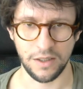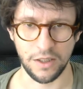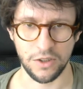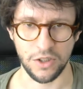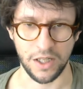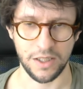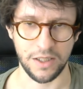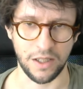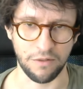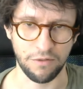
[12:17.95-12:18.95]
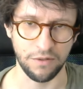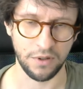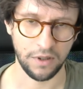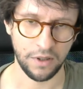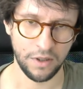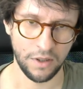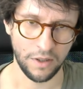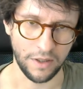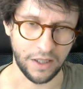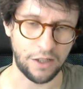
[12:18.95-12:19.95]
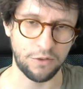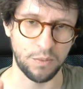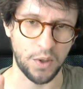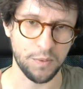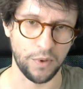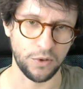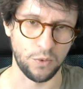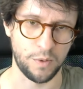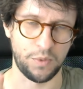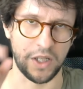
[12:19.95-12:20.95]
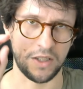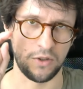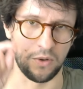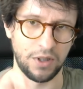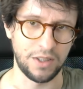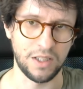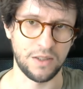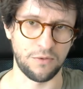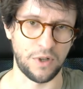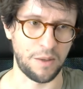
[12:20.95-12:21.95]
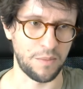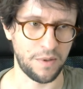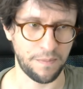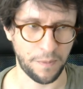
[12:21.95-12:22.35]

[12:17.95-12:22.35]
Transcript: This checks if the left mouse button was pressed during this frame.